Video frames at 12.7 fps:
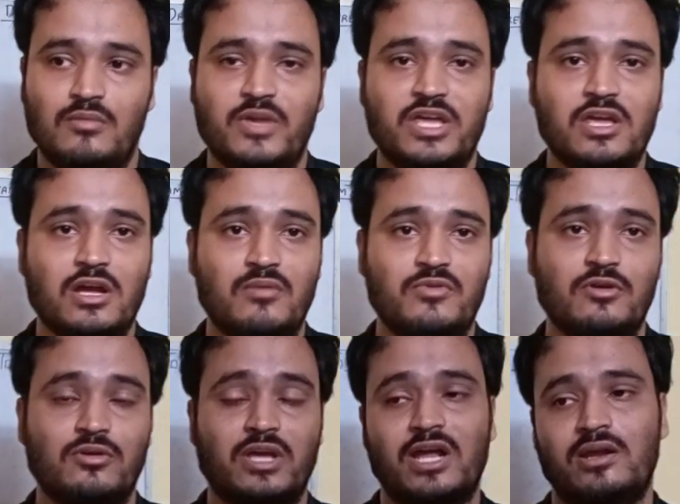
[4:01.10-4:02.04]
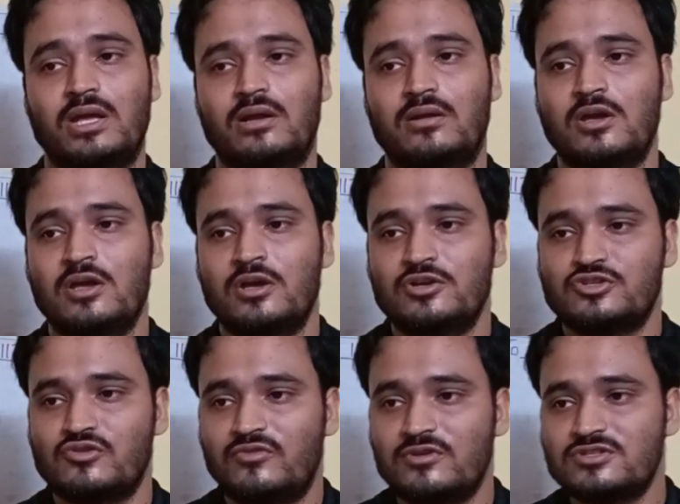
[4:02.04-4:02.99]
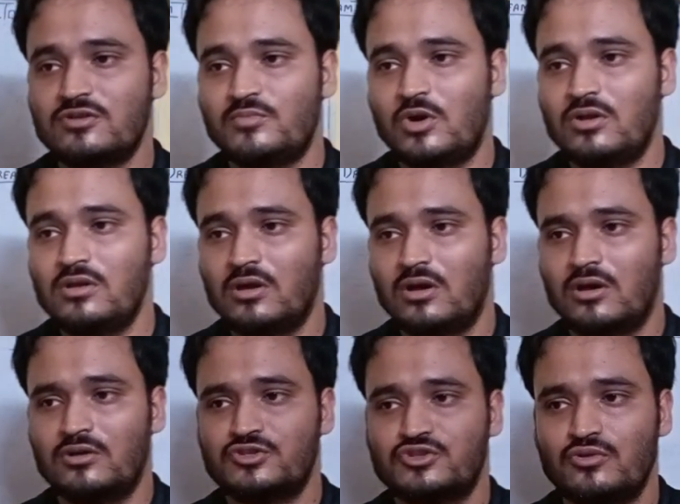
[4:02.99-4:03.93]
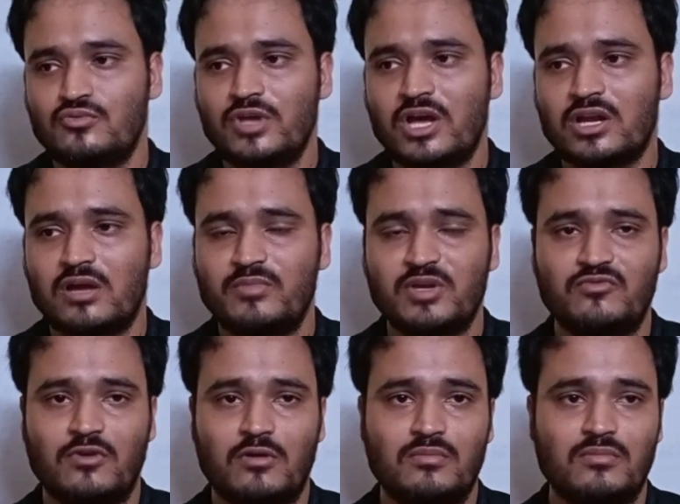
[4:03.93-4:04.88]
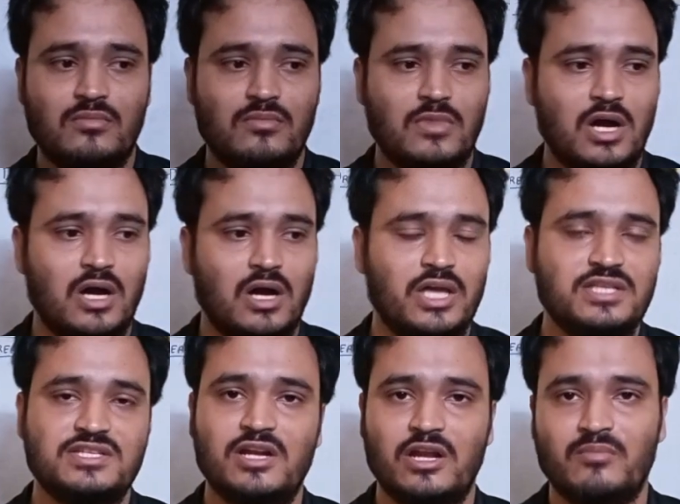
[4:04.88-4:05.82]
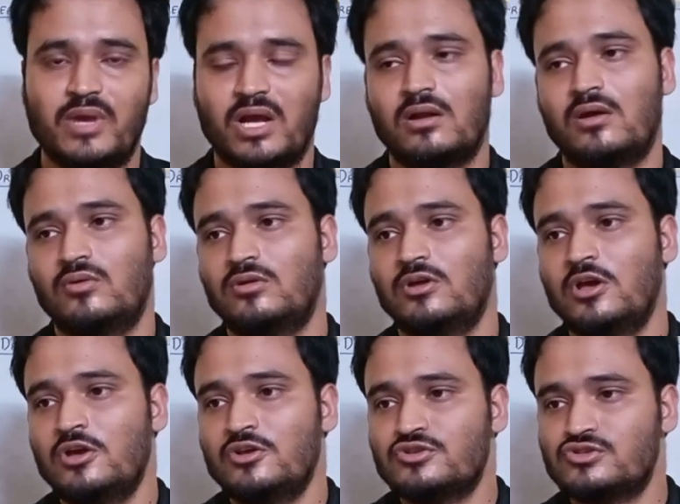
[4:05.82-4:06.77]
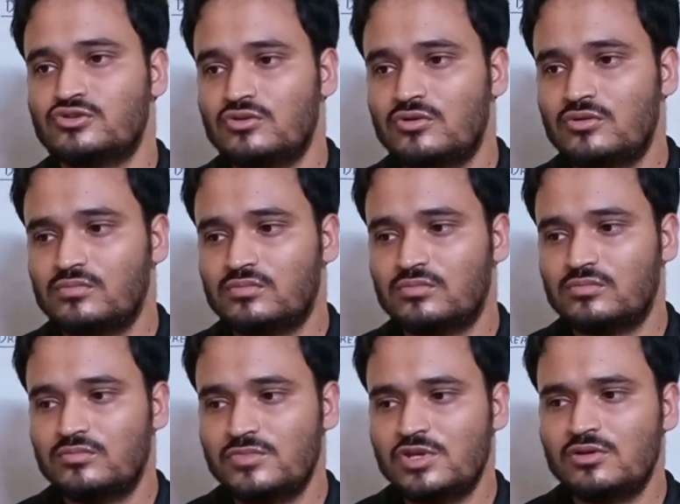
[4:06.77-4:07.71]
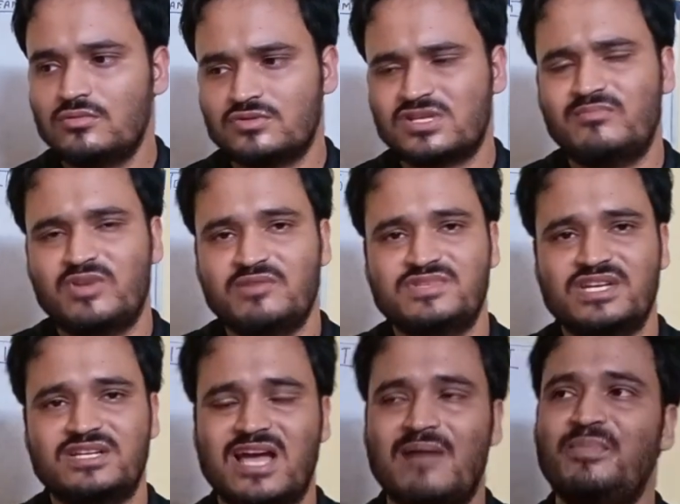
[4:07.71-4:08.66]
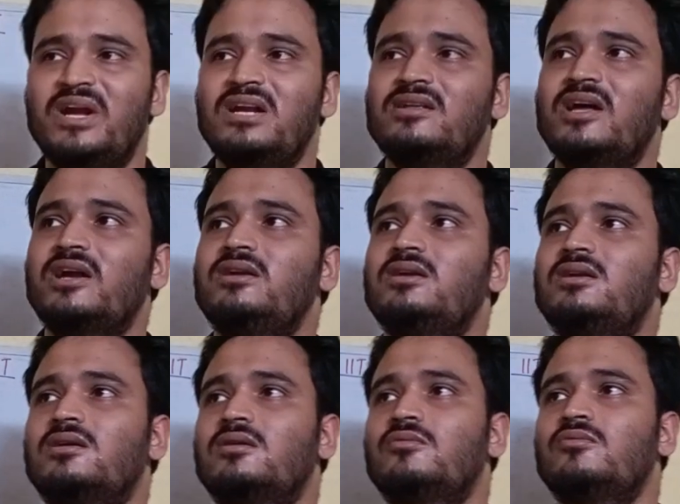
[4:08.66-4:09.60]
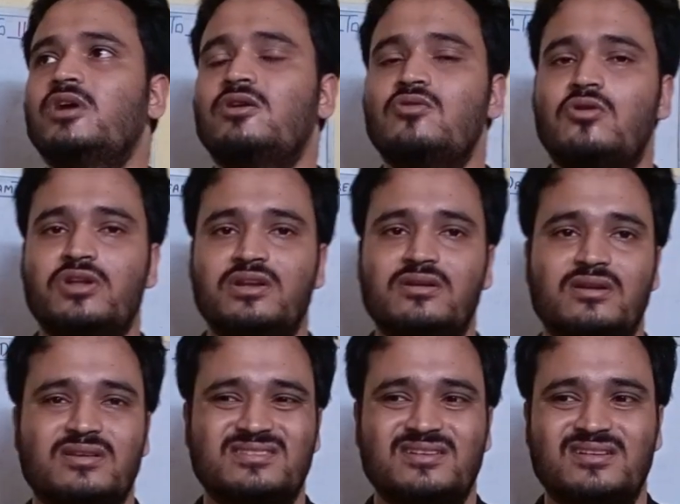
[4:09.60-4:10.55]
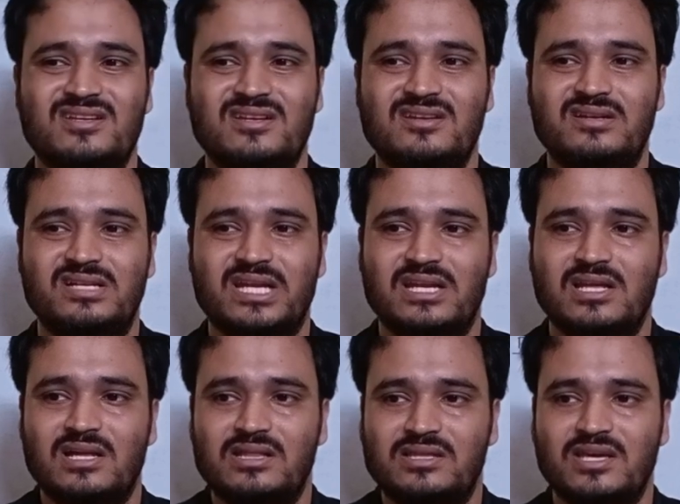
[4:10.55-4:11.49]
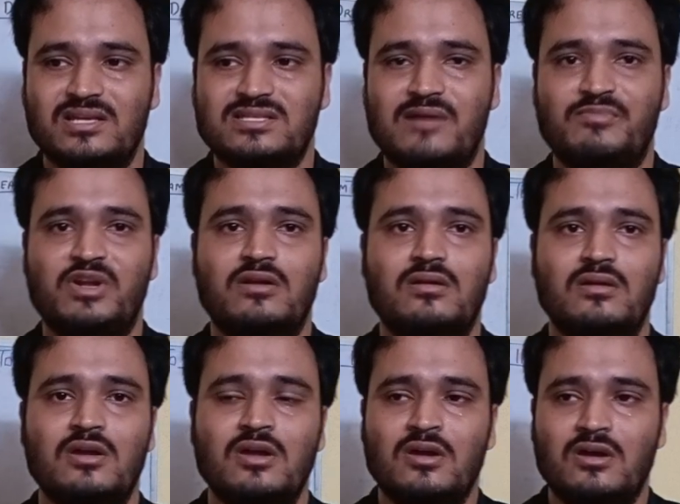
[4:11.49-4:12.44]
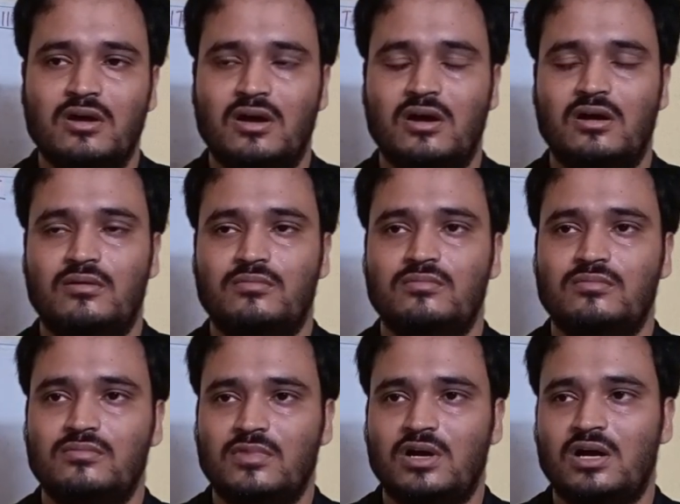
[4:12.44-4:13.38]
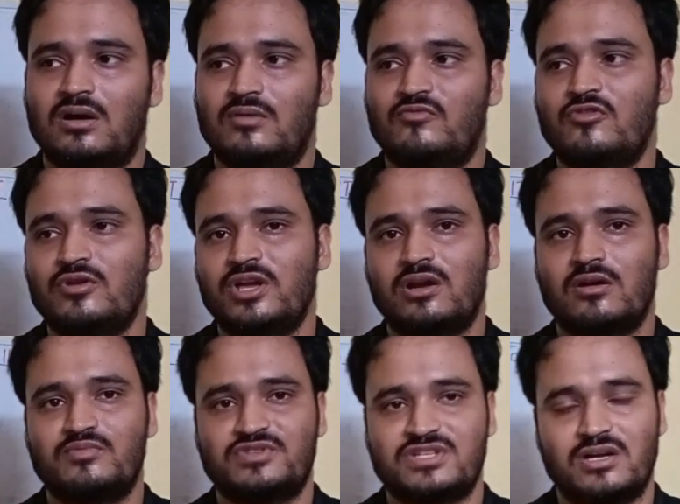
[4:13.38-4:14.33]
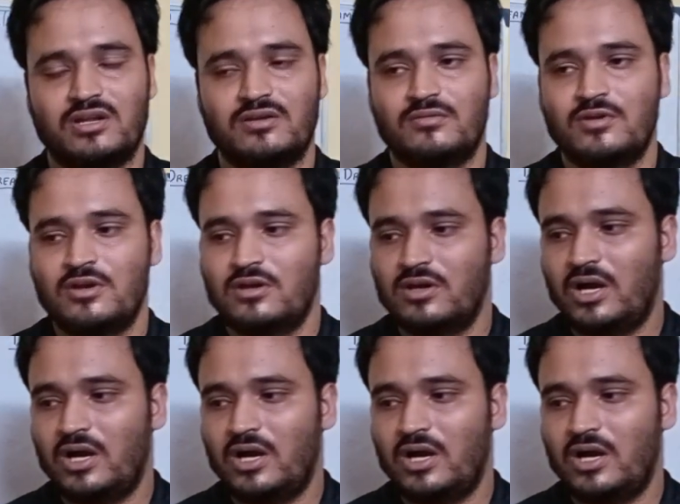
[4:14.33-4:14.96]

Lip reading: making up your career. So first of all, so we are coming from engineering background. So, you know, sometimes it happened that we are not interested in technical things after 4 years of study.